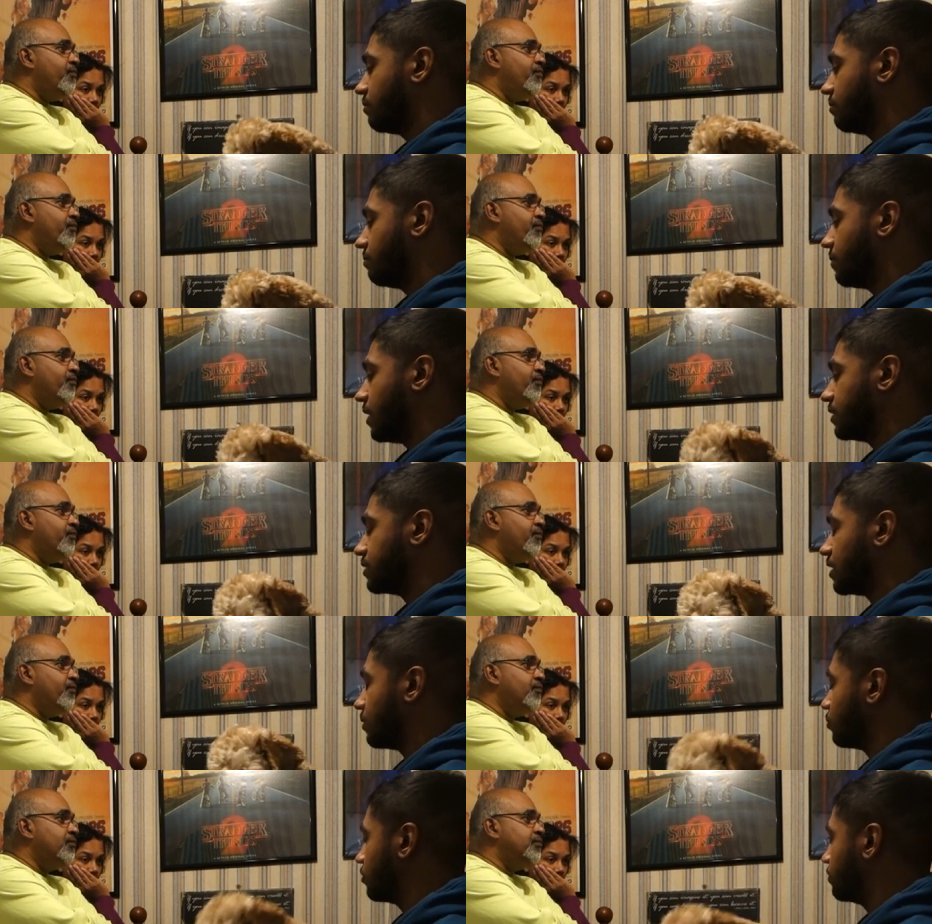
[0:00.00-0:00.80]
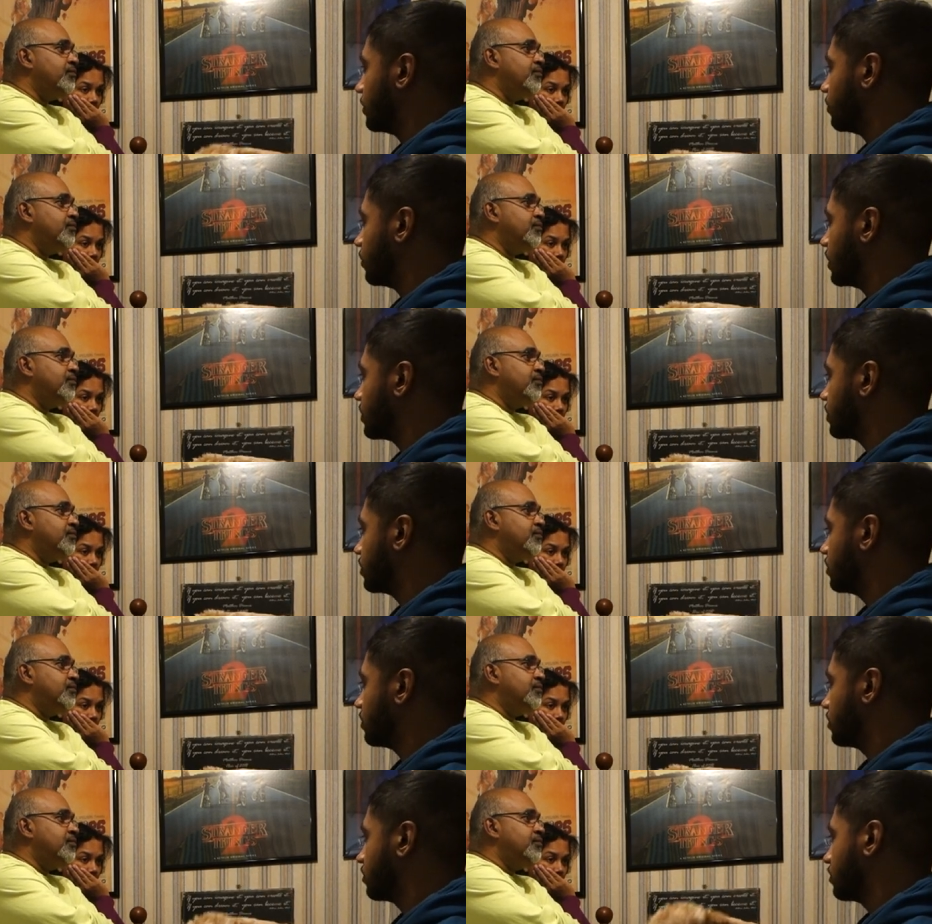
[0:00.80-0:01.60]
Speaker 1: my time would be
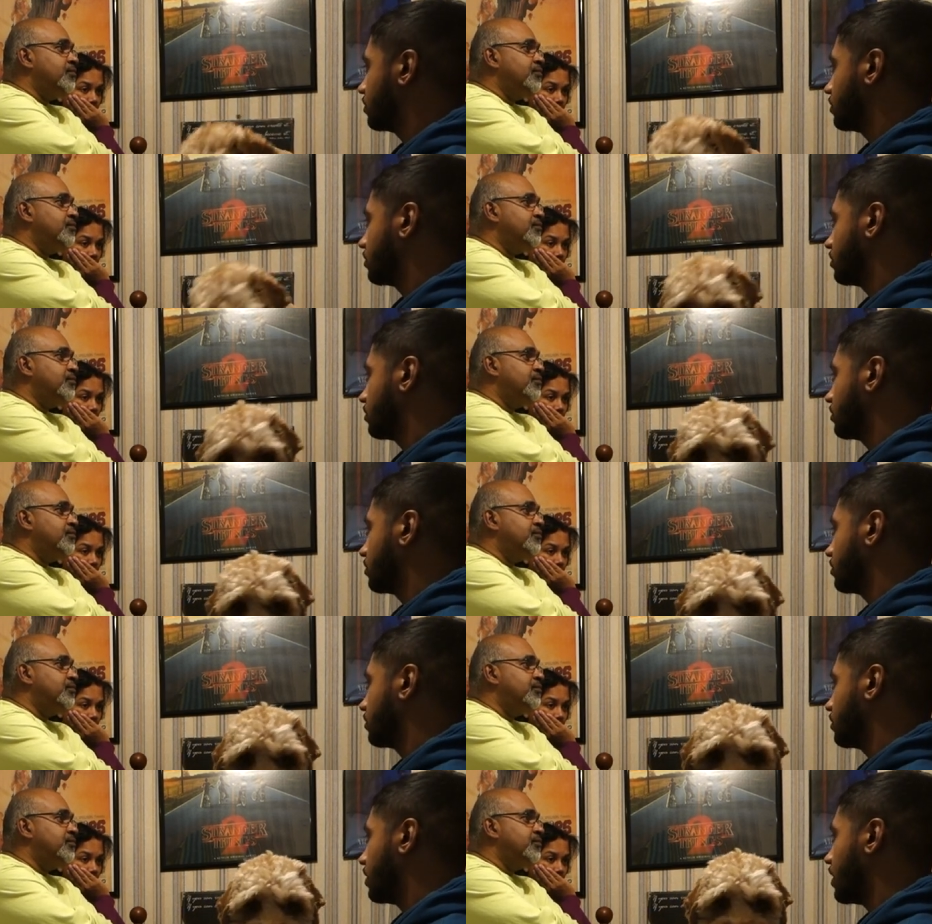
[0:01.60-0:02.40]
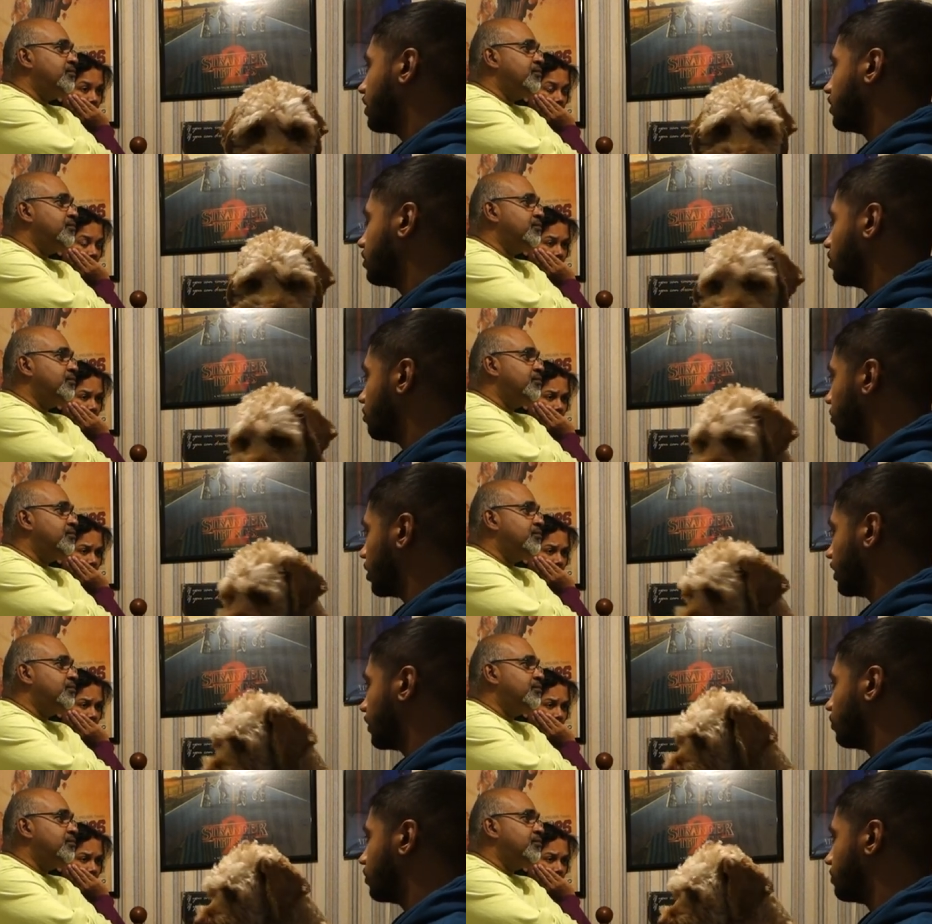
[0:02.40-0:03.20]
wasted and your
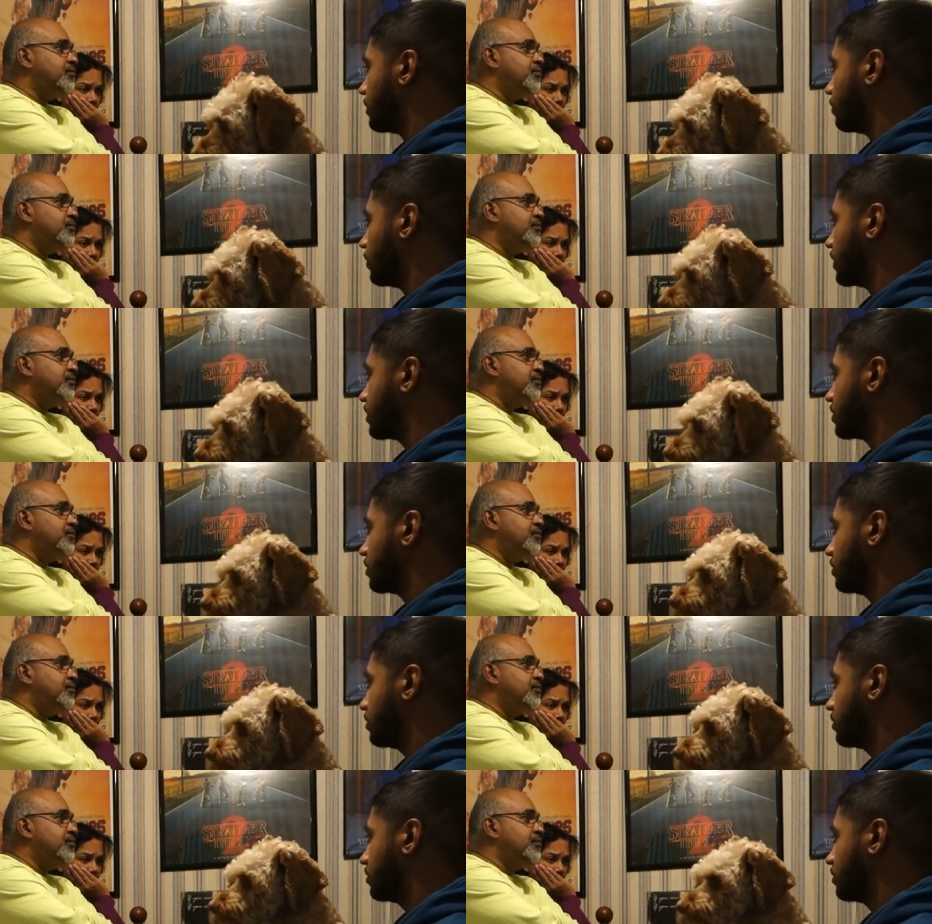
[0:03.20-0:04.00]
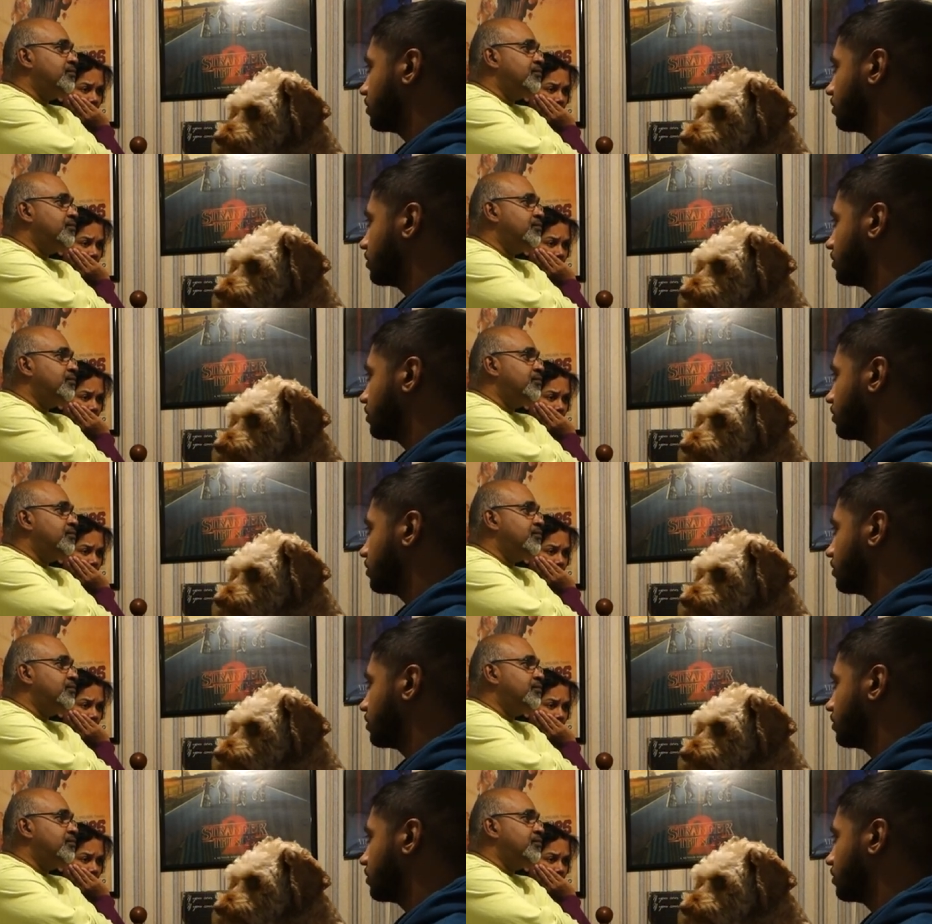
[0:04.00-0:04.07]
money would be wasted.